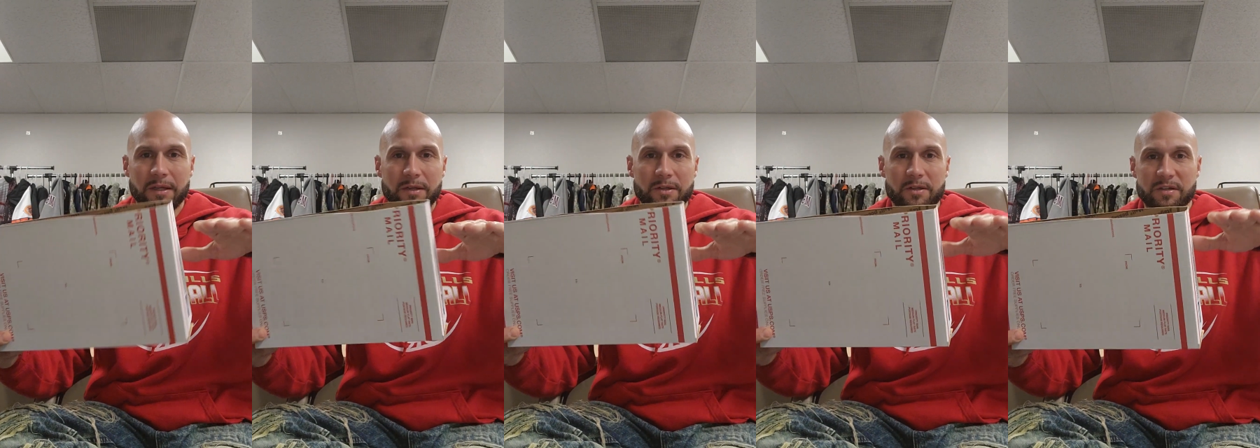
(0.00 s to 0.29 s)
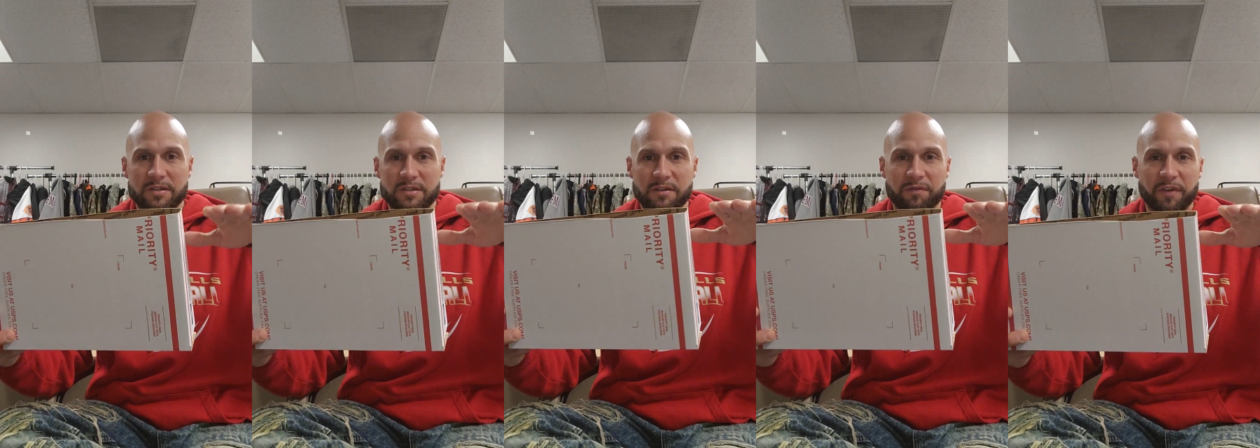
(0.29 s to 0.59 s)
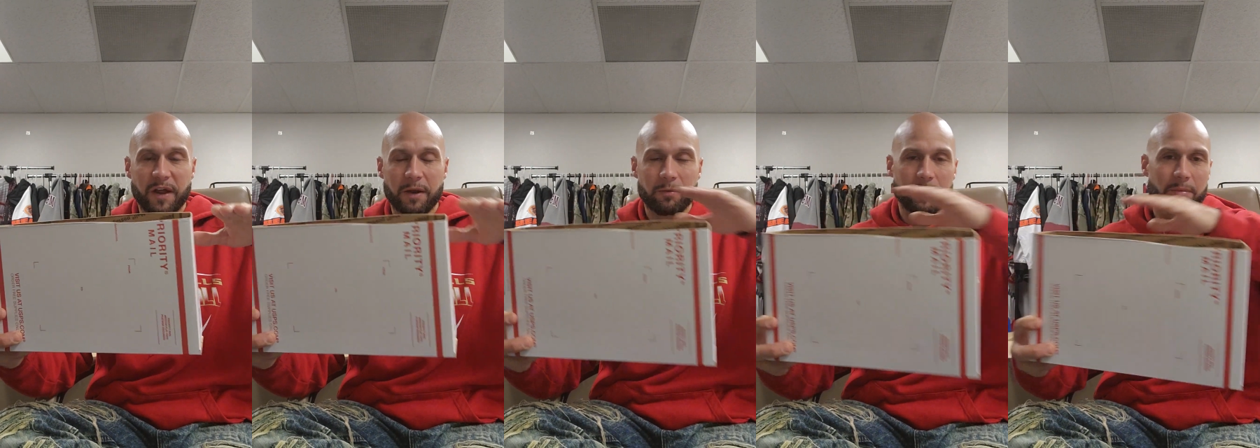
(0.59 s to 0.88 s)
You just the
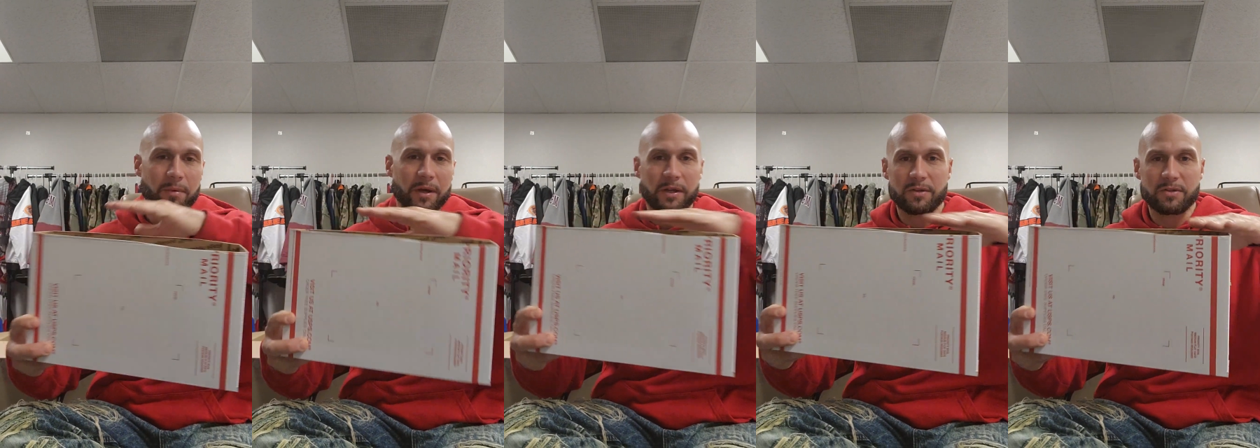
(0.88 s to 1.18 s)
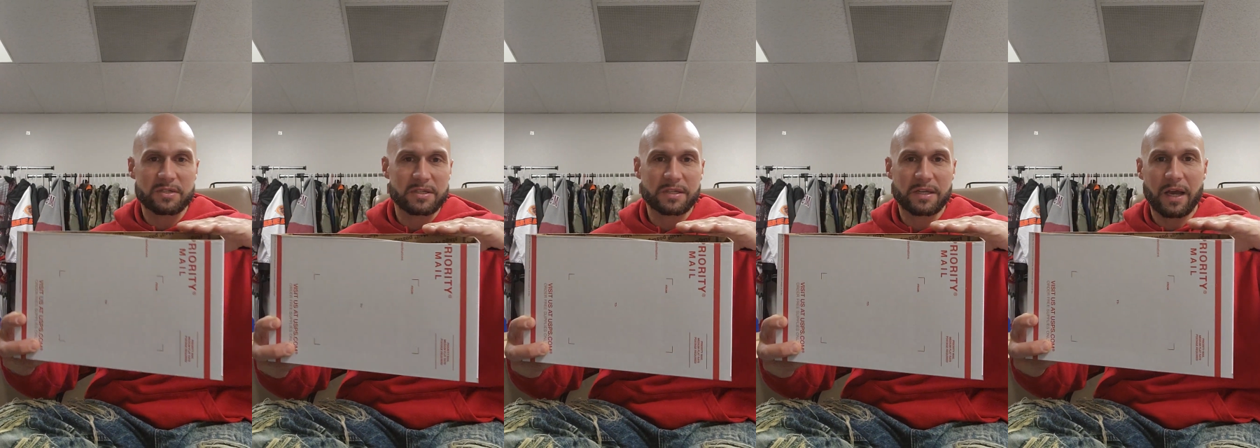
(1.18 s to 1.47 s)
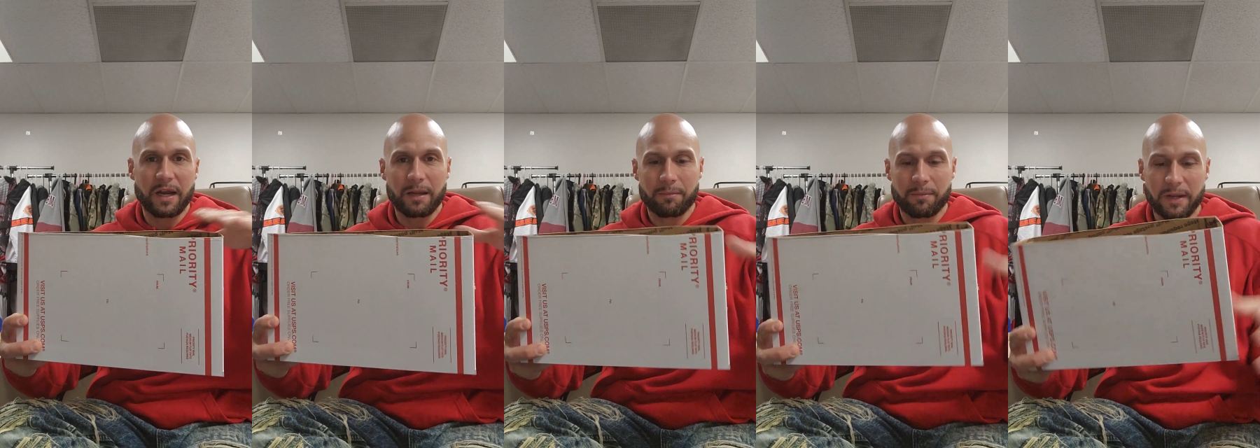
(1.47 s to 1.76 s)
flat rate box, you just
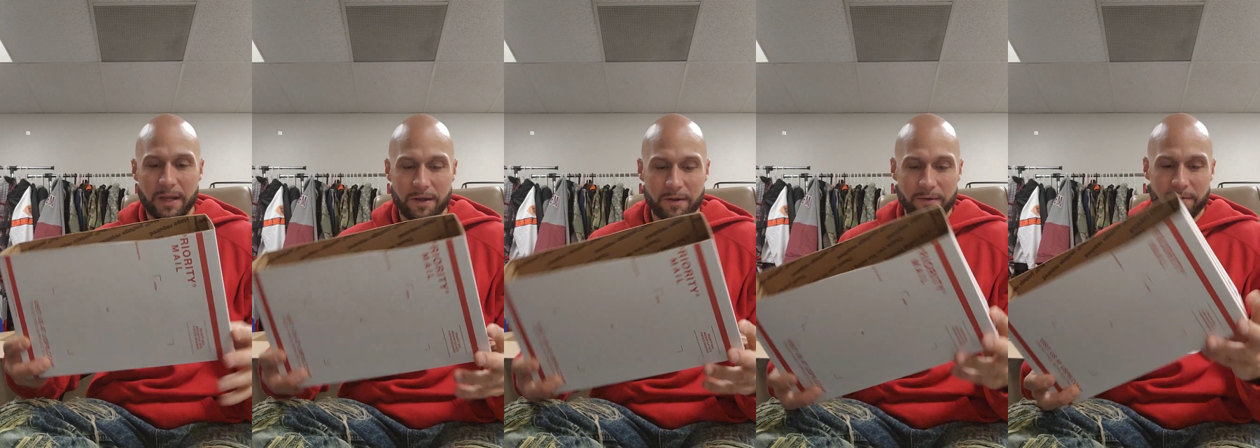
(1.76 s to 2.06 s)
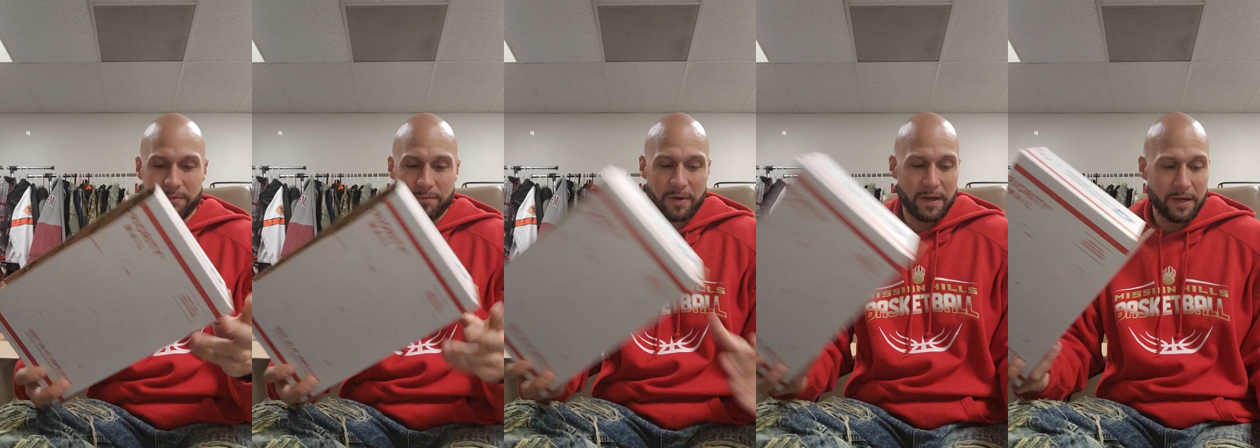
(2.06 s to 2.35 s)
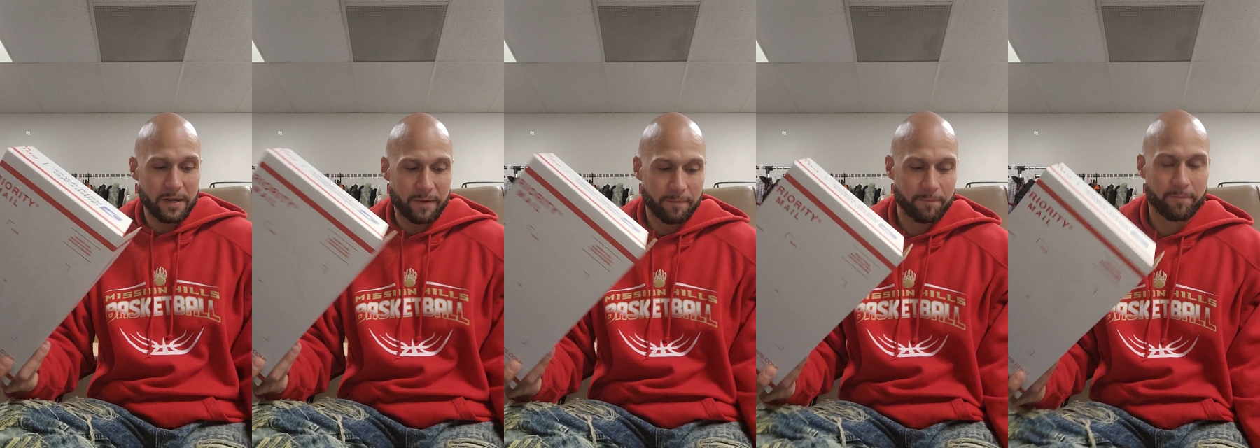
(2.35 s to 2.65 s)
cut him down,
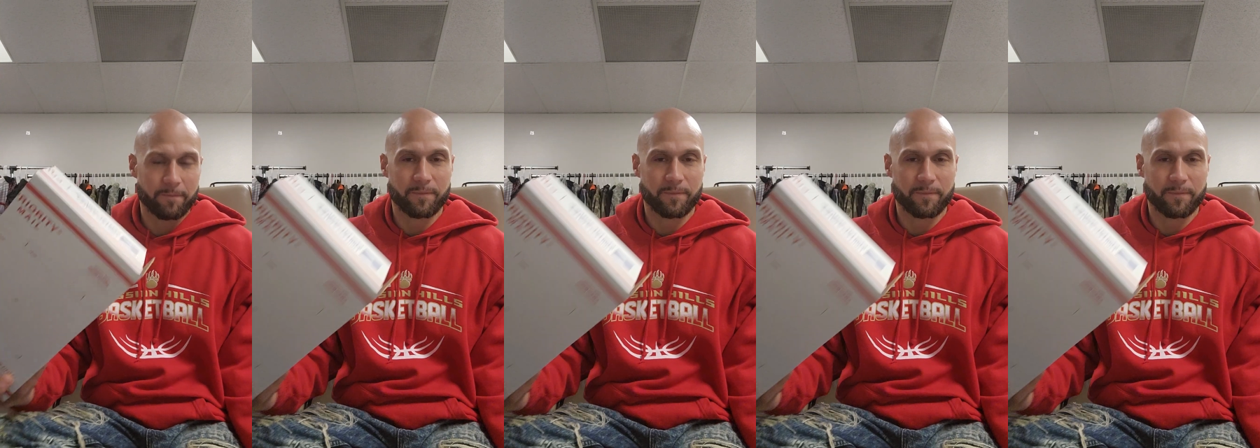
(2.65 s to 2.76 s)
right?